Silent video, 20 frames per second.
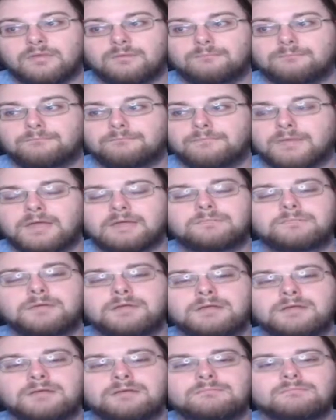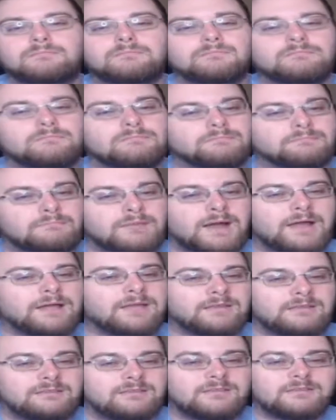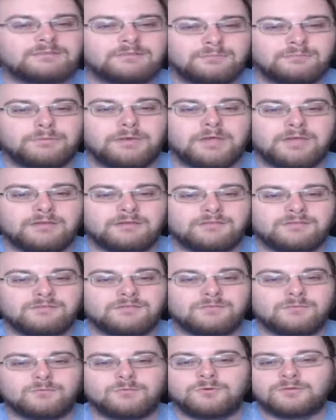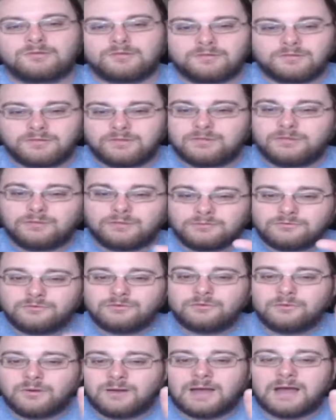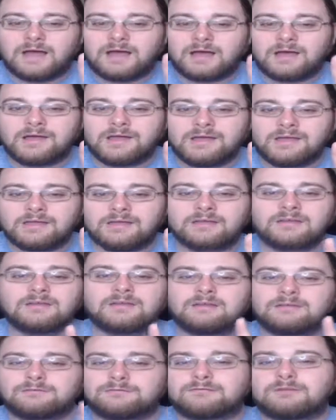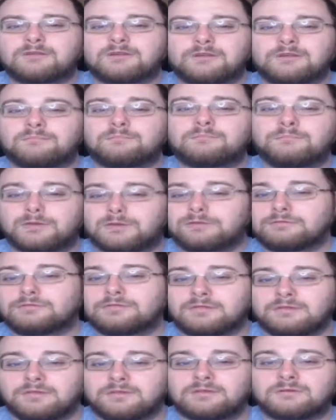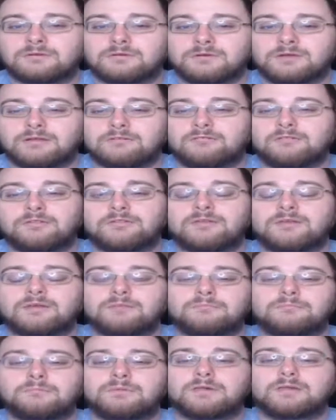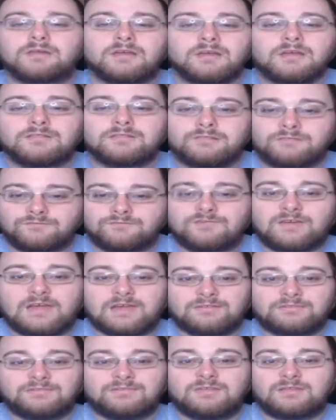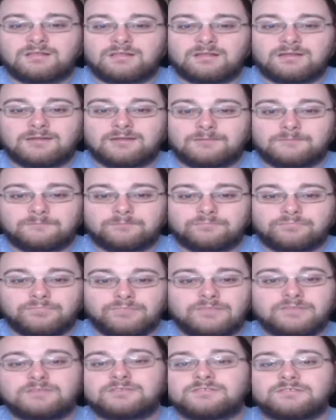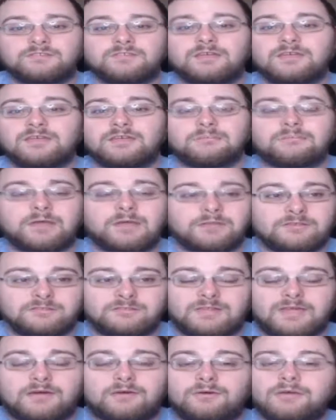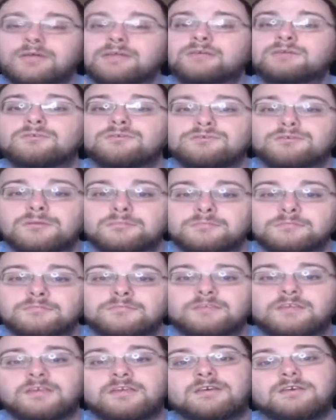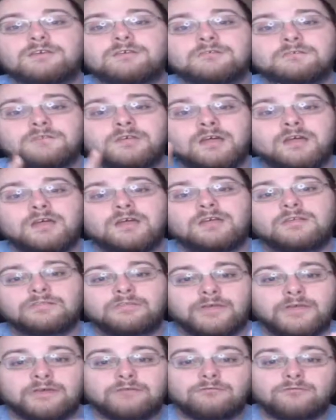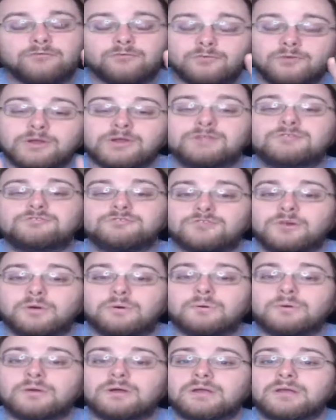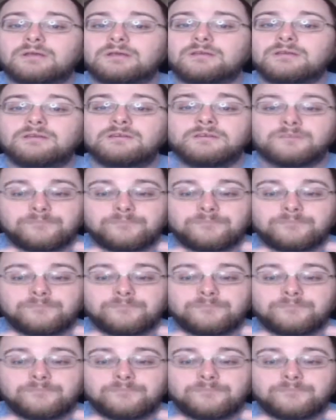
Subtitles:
maybe my anticipation was a little too high for him being the leader and everything, but the fact that, like, this team has now healed themselves, they've rejoined,